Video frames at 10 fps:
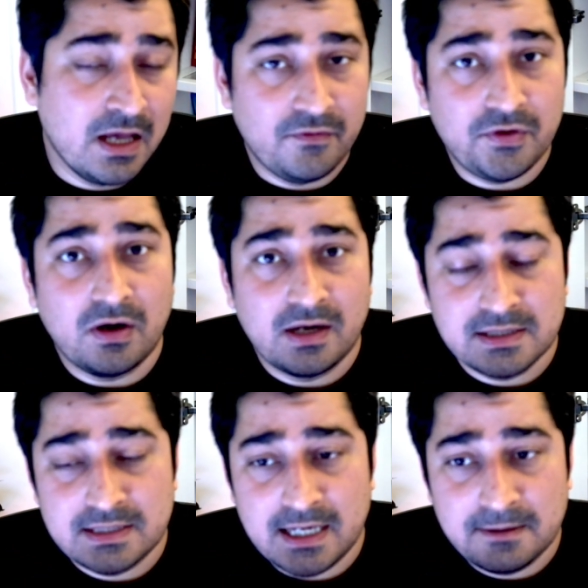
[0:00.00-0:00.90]
We all does
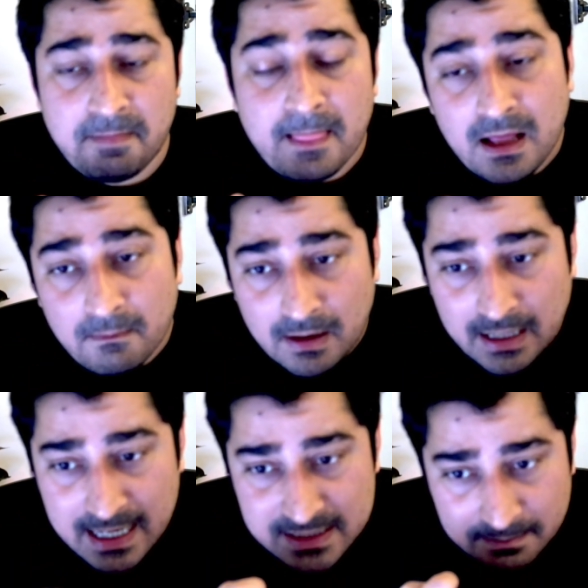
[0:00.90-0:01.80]
that. But
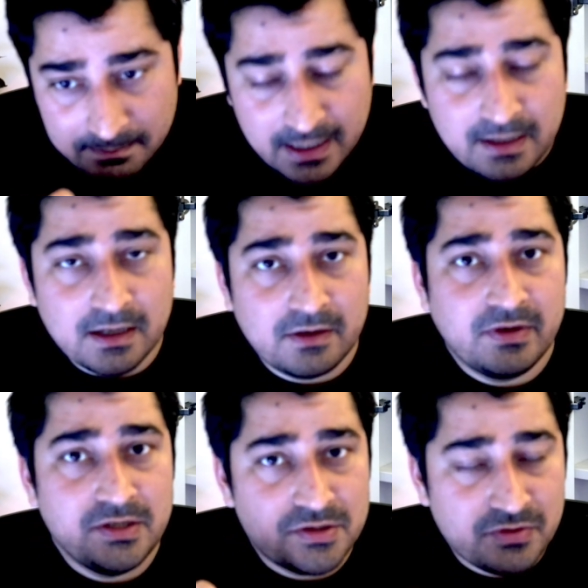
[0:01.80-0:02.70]
as a beginner, when
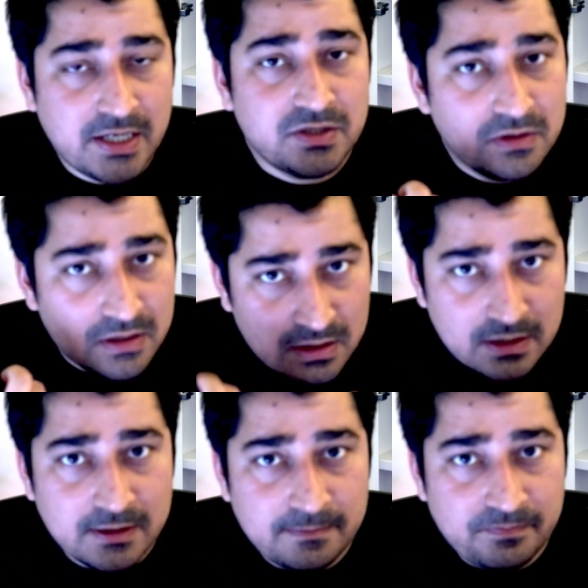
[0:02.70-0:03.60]
you are trying to
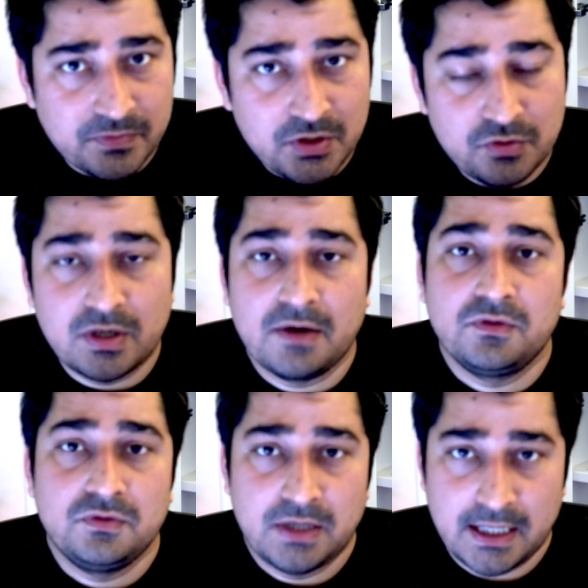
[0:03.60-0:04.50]
learn, you don't have to
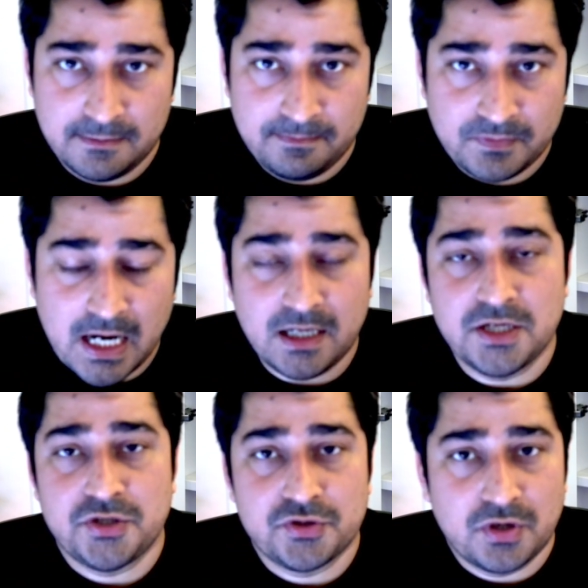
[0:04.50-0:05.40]
do that. At
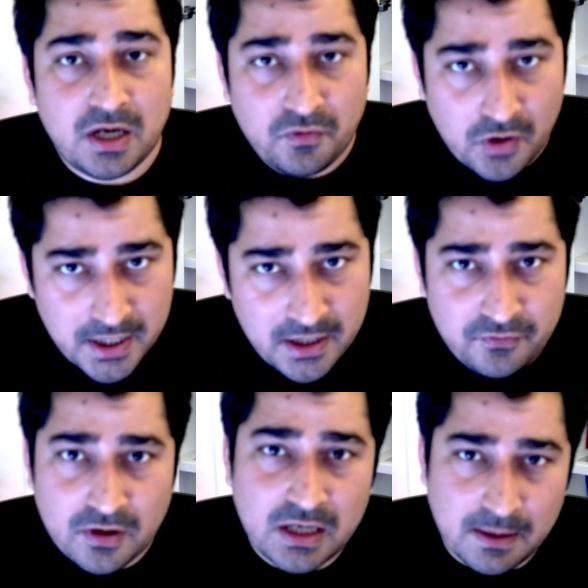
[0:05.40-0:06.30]
least you should avoid it
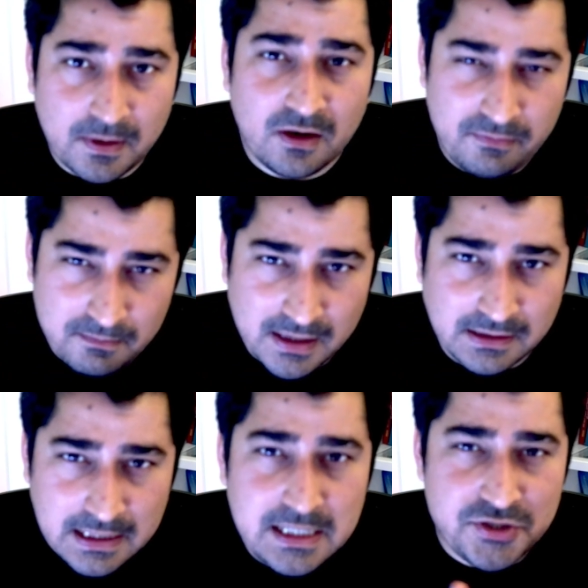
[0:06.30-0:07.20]
for a couple of months
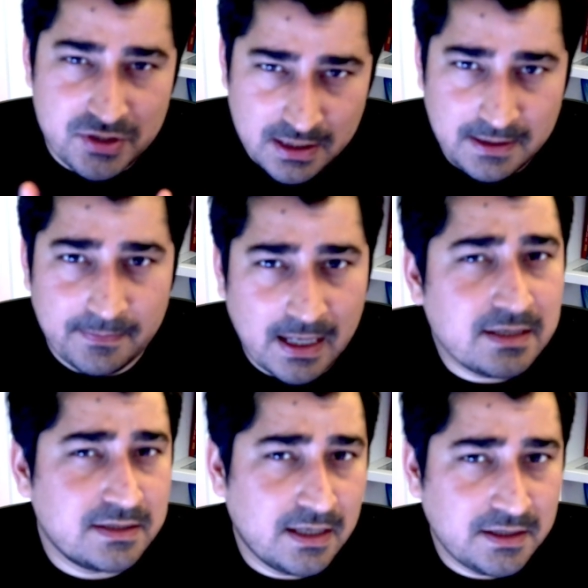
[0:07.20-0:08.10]
initially, unless
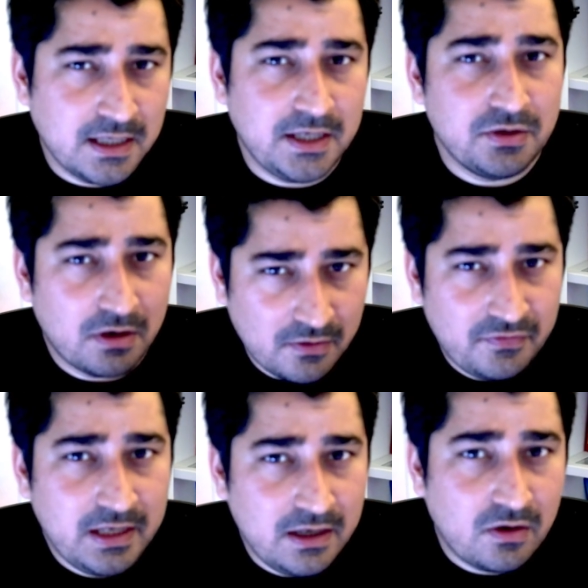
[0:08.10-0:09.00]
and until you are not
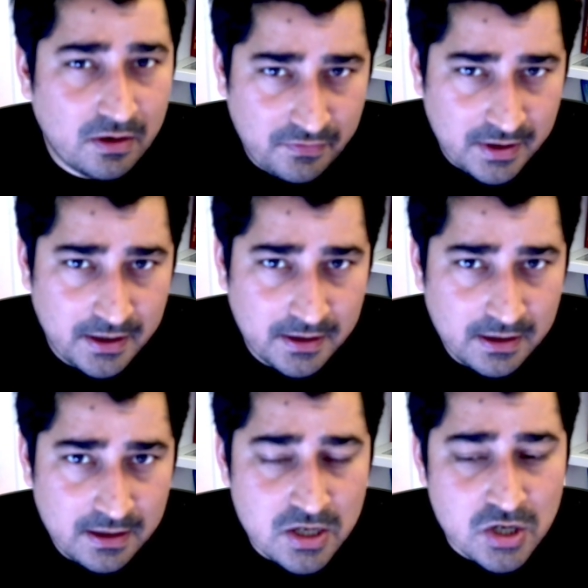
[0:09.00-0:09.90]
feeling confident,
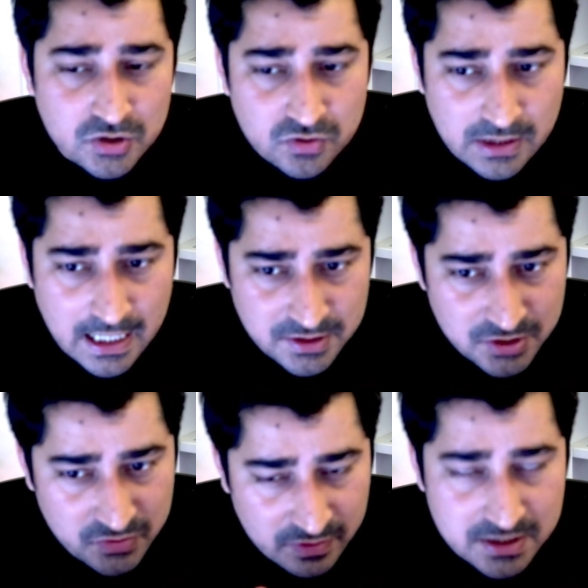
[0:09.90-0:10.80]
so that
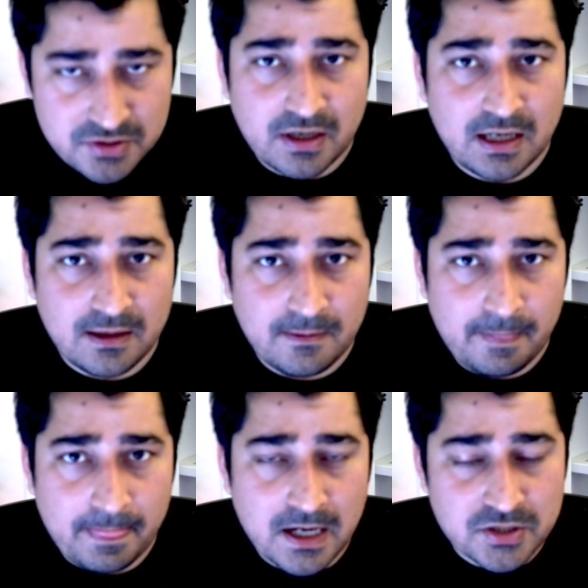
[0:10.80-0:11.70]
you will struggle,
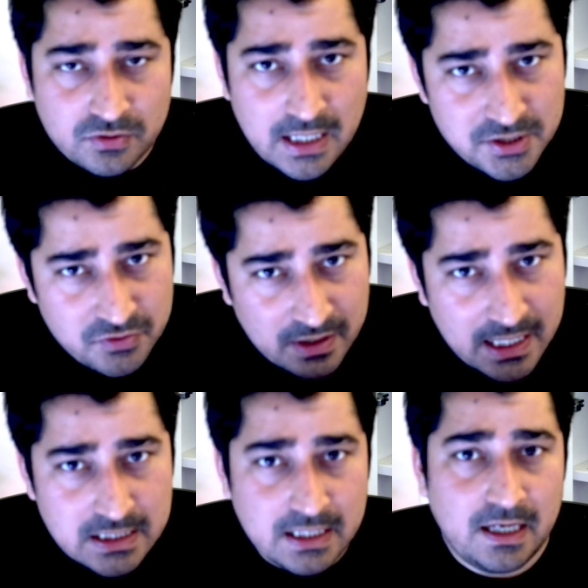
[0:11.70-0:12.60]
so that you will
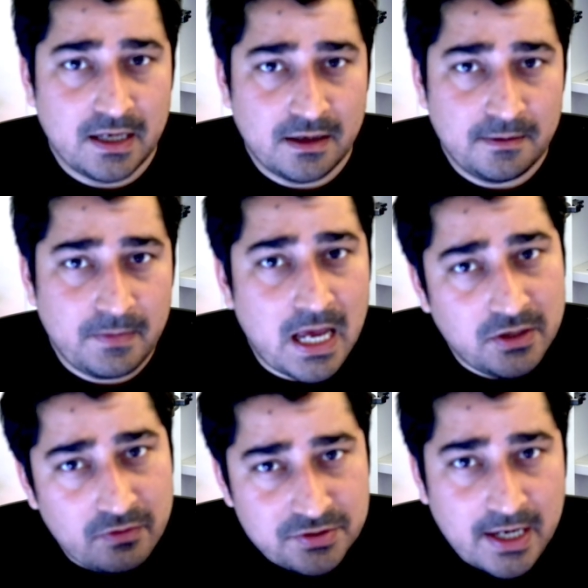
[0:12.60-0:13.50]
get an error and you
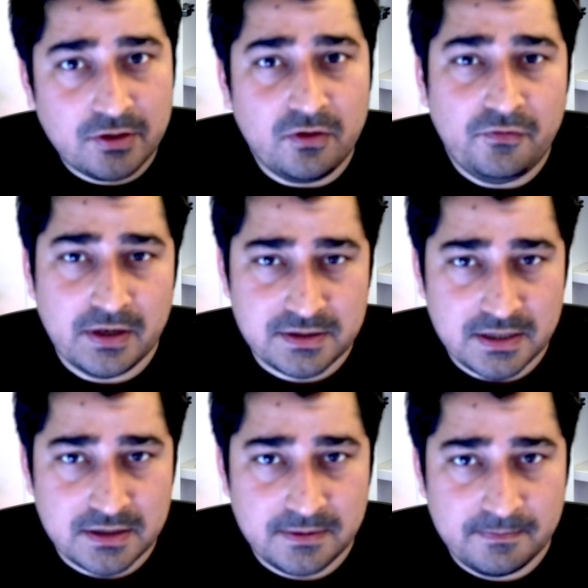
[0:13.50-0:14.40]
will try to fix
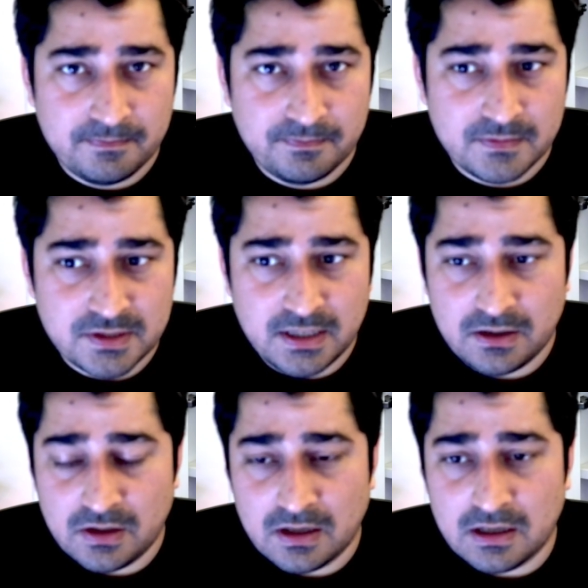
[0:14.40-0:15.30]
it. See,
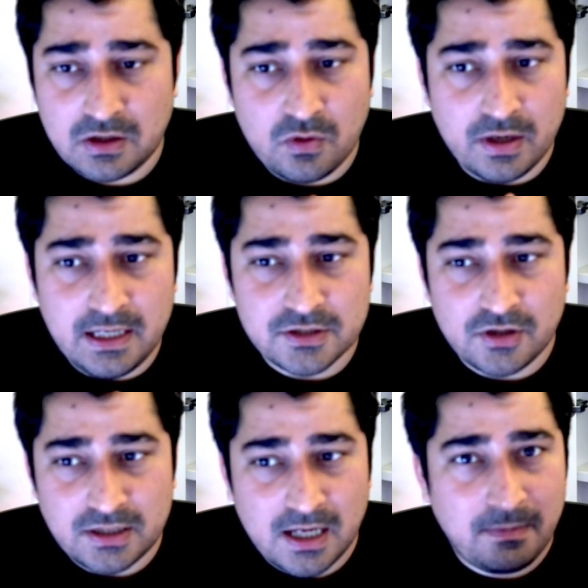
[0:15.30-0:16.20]
coding is
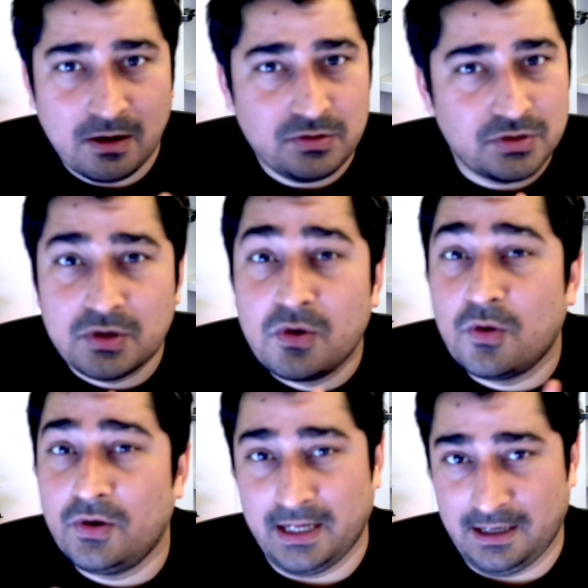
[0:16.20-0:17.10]
not about
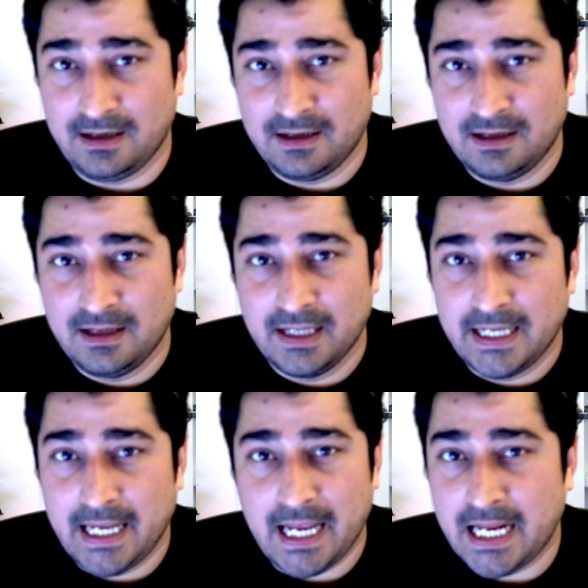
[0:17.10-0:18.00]
coding.
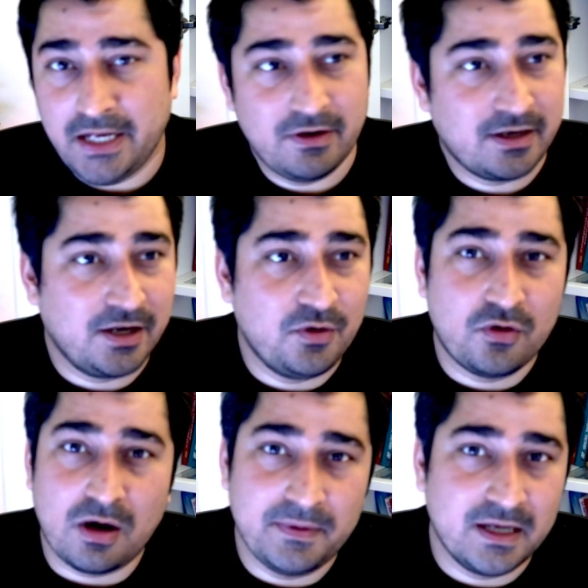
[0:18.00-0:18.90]
Anyone can go
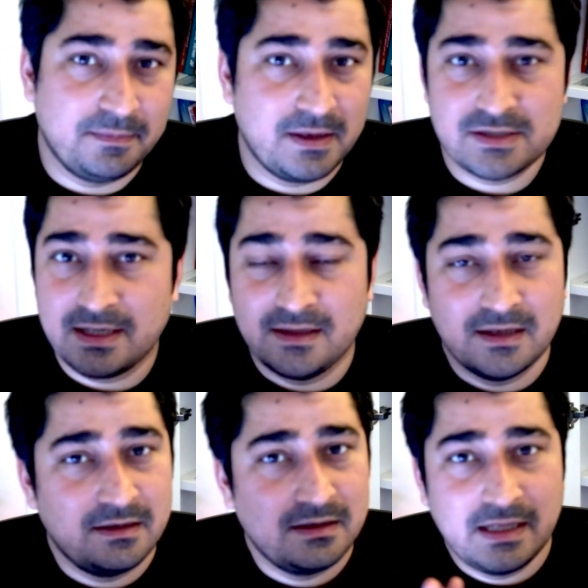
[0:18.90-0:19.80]
copy and paste and
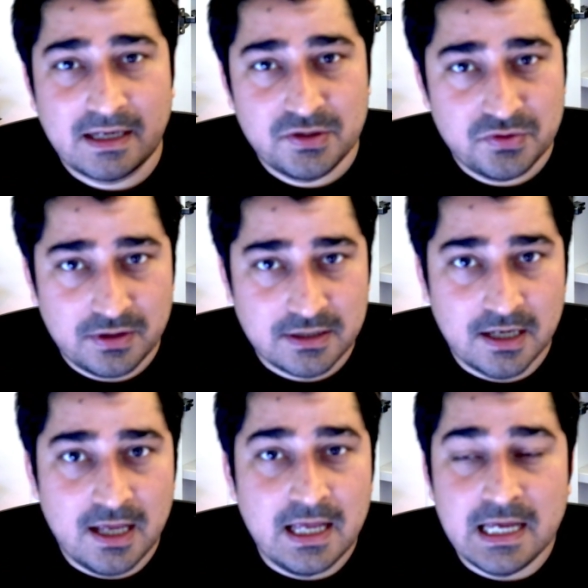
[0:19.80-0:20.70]
then they can do it.
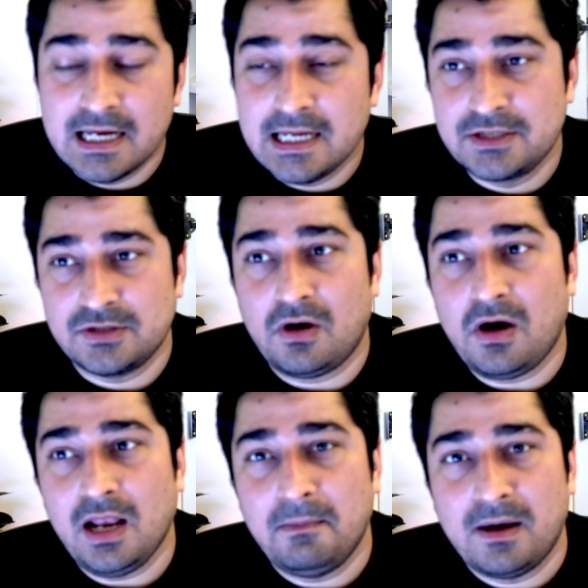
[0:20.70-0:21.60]
It's
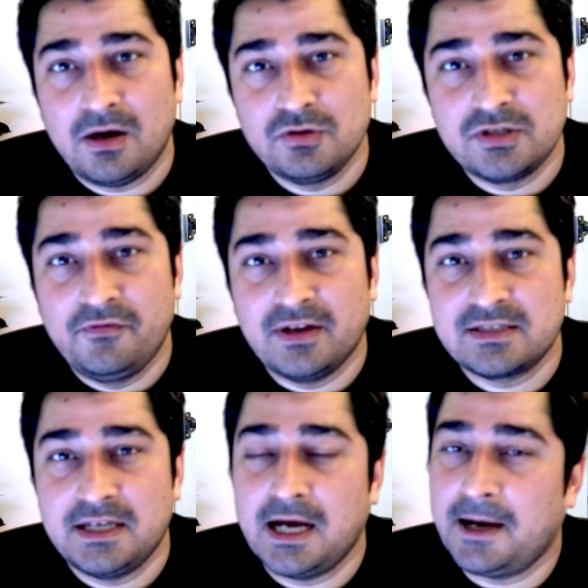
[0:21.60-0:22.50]
all about
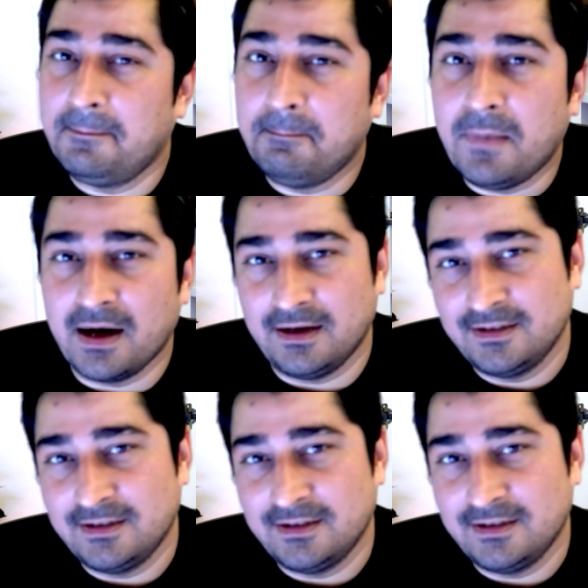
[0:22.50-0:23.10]
fixing a bug.